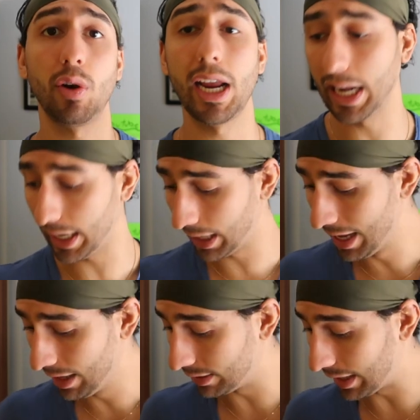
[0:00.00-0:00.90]
training,
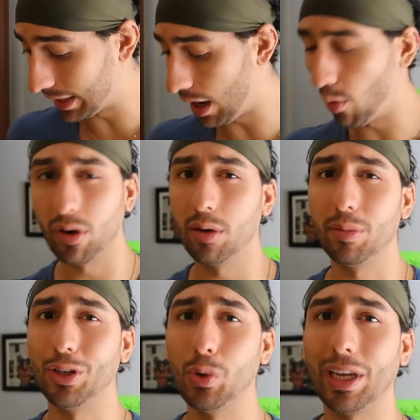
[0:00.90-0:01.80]
then I wouldn't
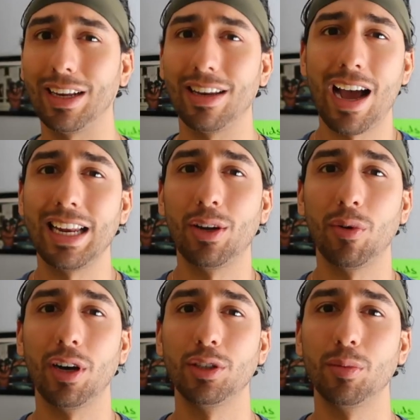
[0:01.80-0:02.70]
be doing ninety to
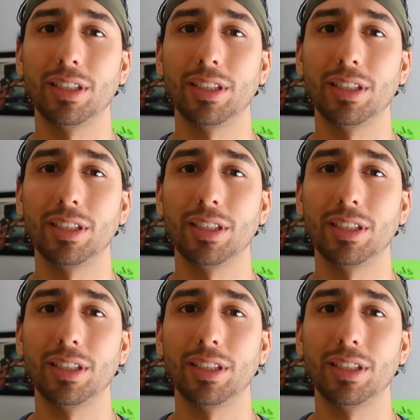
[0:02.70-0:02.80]
one hundred